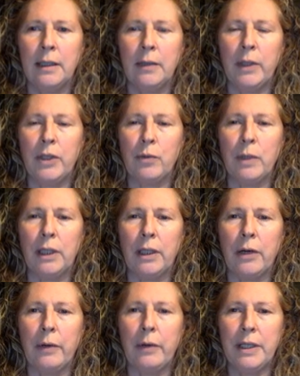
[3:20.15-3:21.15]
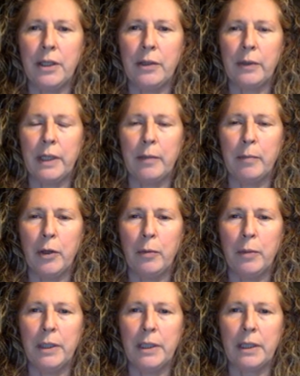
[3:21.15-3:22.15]
which we'll go into at a
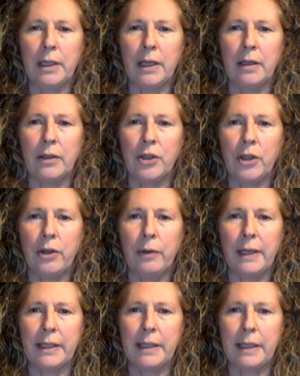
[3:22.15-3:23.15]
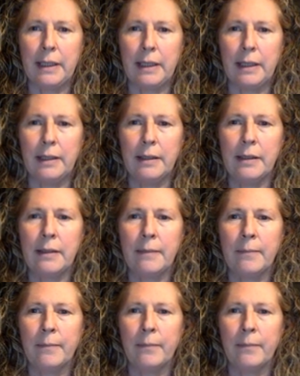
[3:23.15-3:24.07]
moment, and I'll show you our settings.